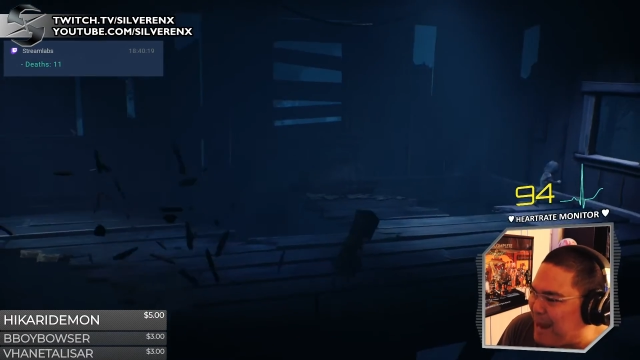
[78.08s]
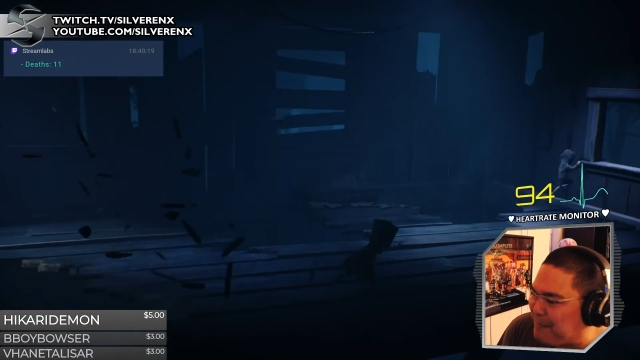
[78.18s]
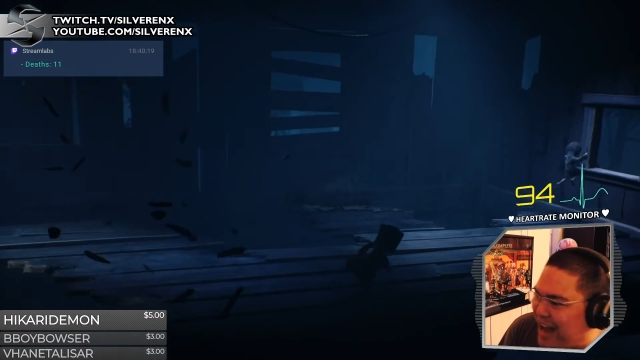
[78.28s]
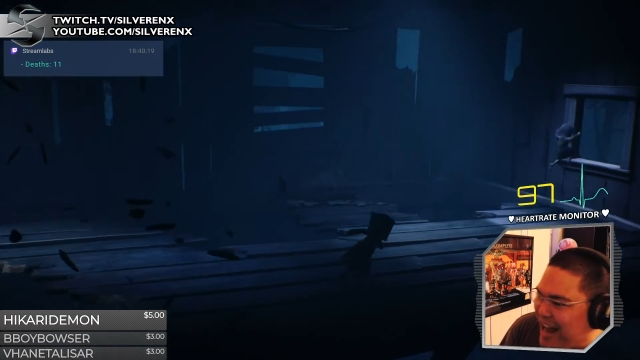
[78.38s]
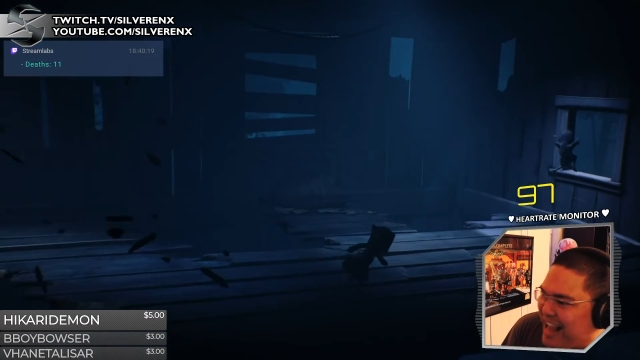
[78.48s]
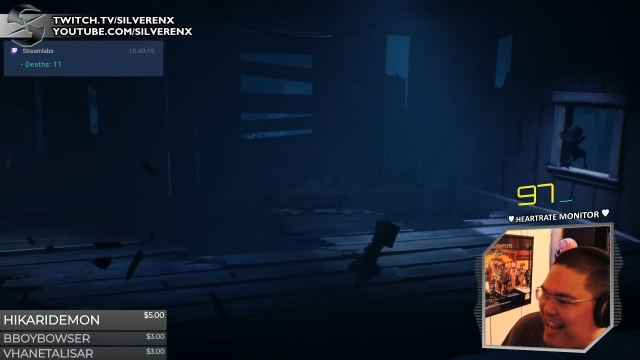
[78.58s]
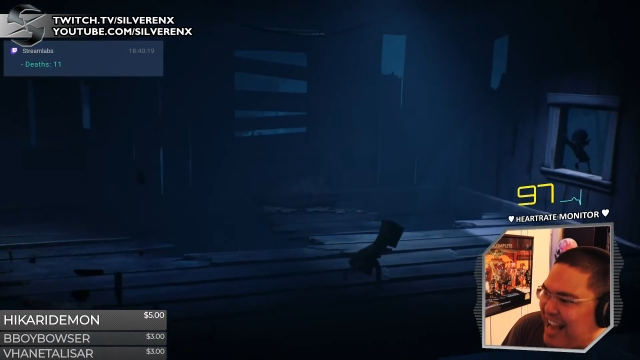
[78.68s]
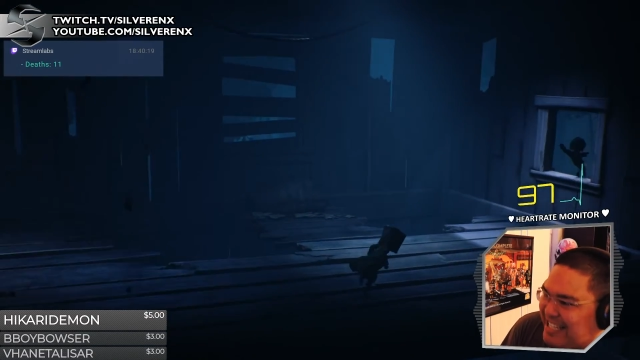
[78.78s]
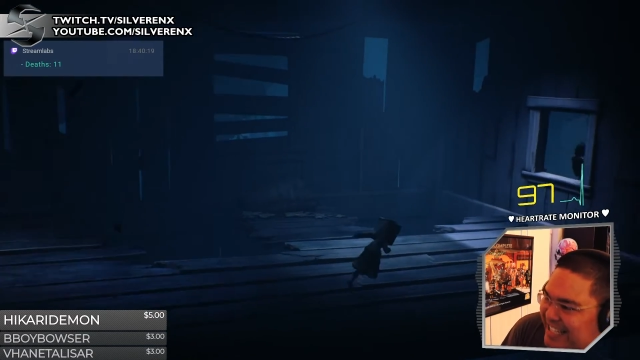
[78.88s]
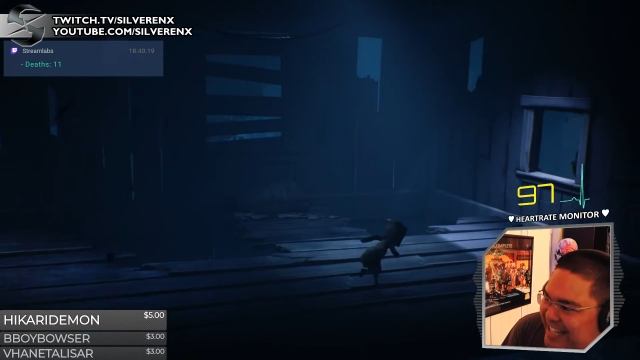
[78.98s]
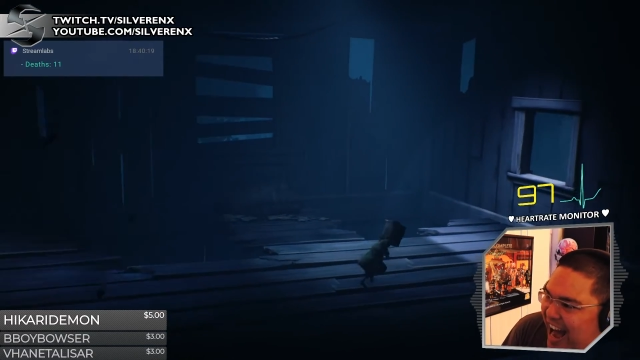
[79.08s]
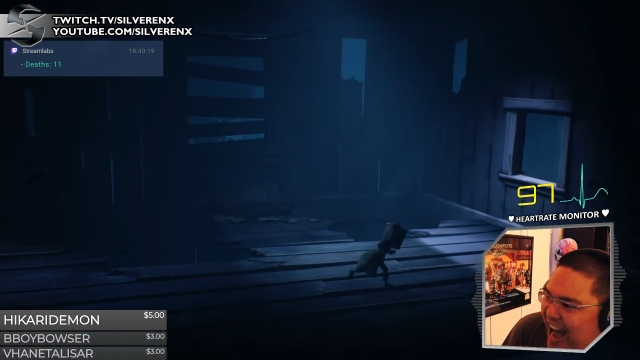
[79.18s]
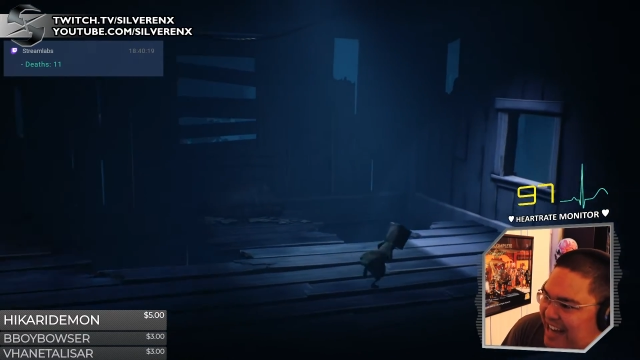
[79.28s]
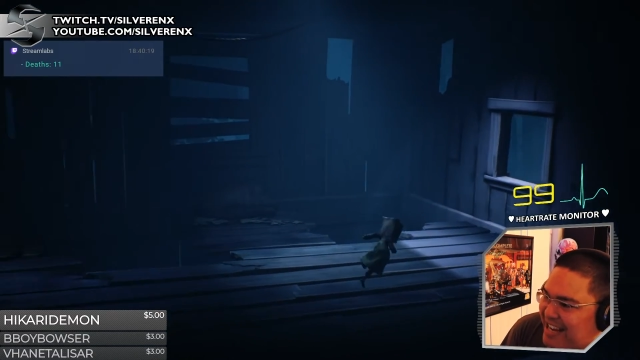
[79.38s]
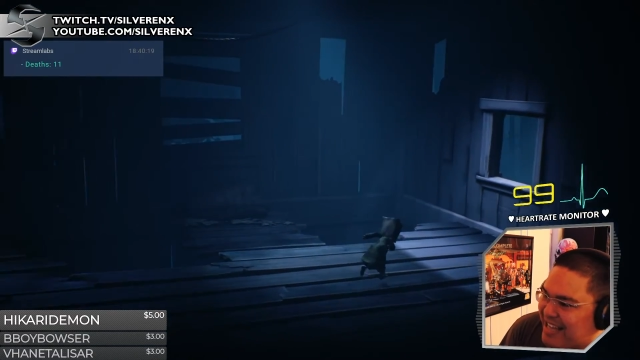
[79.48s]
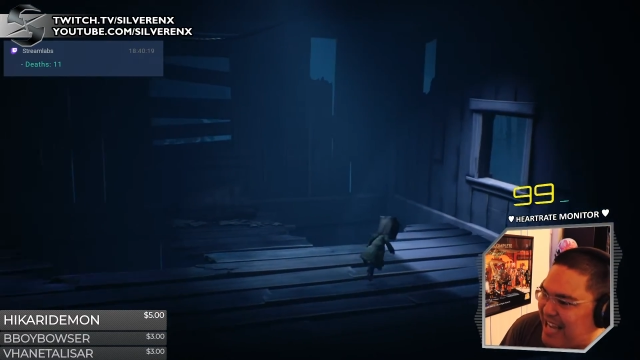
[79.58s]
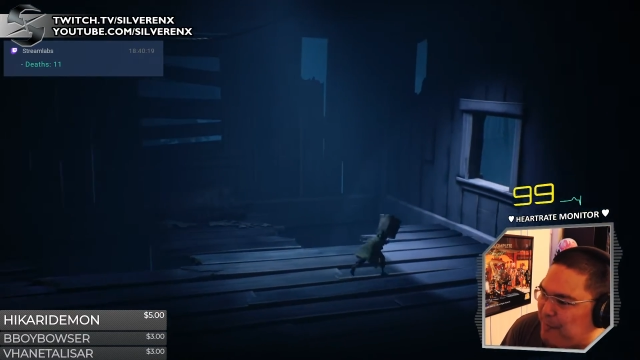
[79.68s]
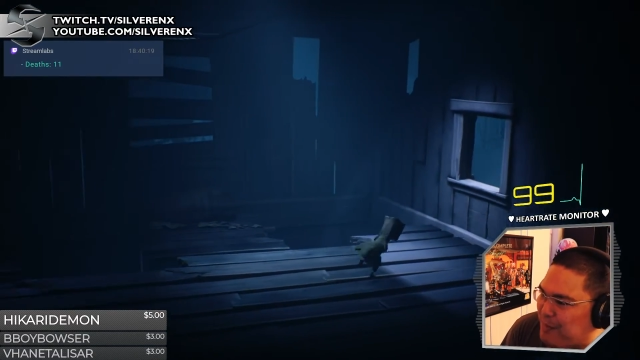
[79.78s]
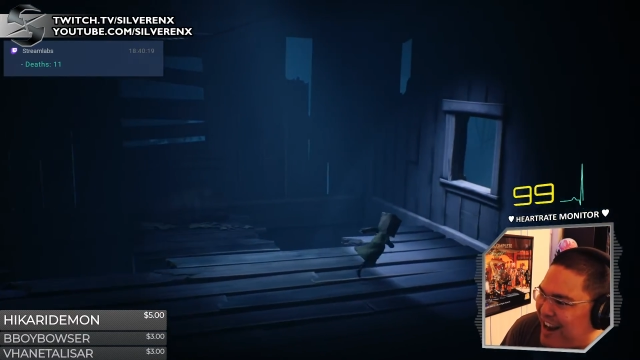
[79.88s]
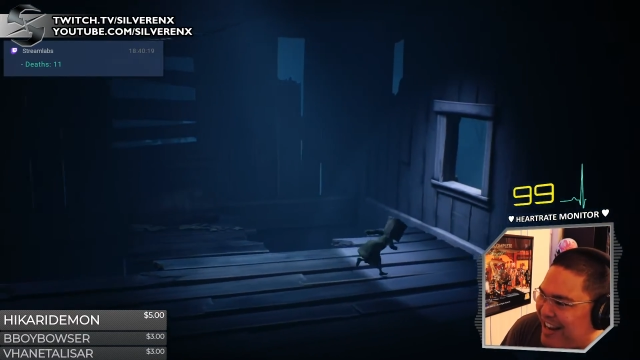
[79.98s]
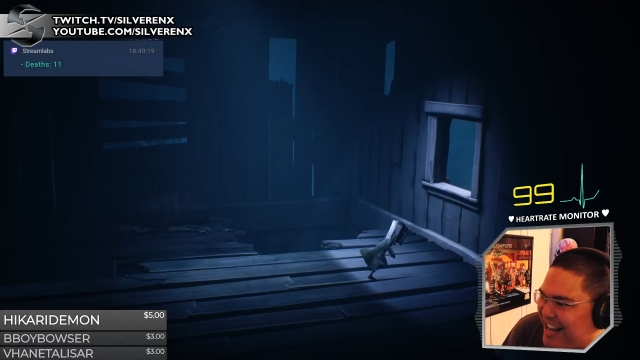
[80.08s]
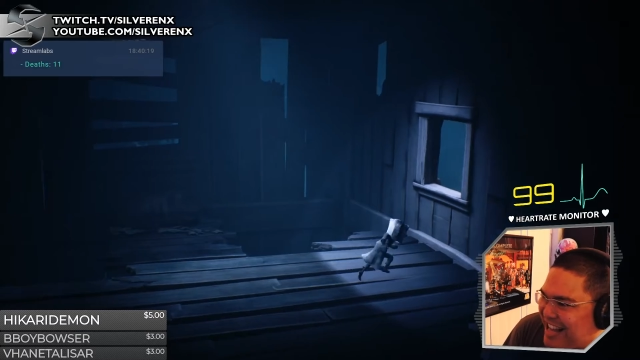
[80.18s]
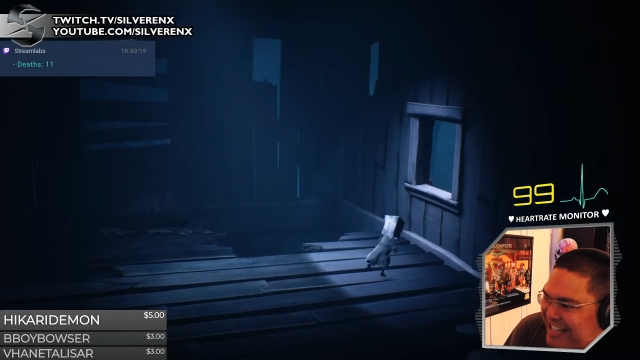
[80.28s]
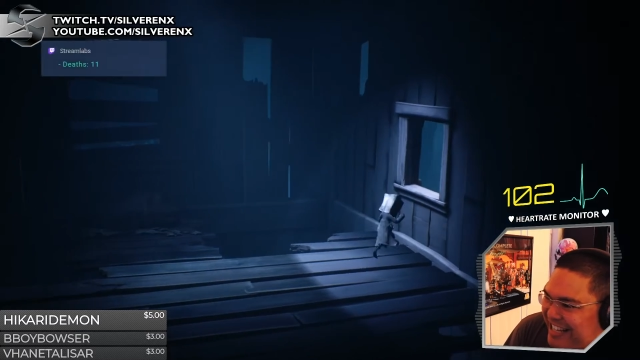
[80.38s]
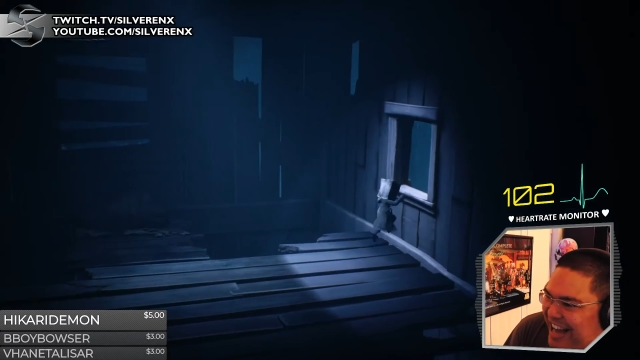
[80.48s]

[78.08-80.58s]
running! He has a gun! Keep running! He has a